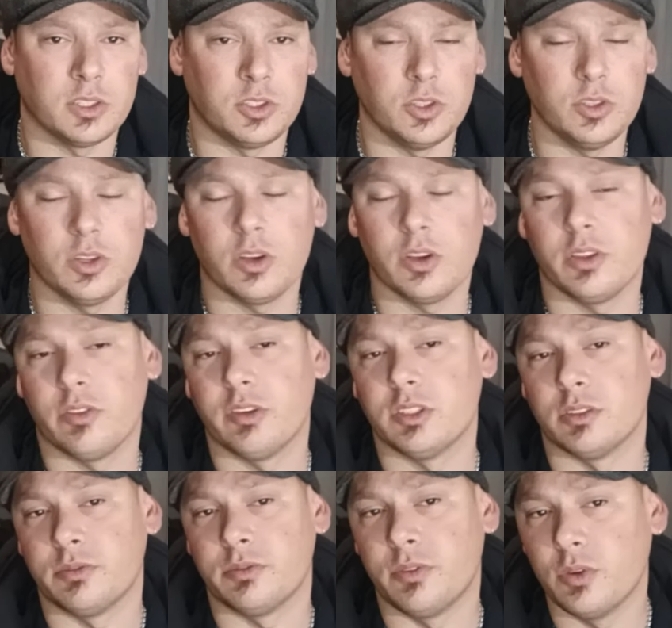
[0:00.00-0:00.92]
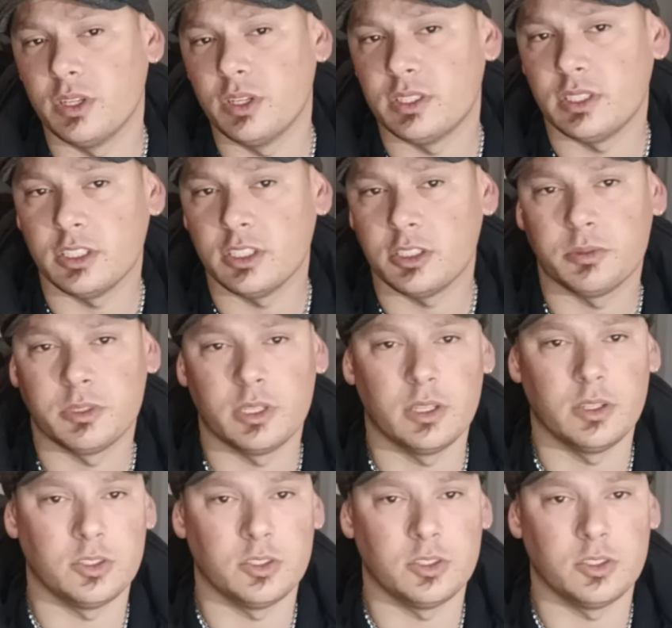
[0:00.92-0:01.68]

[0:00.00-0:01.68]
you know, there is a 46%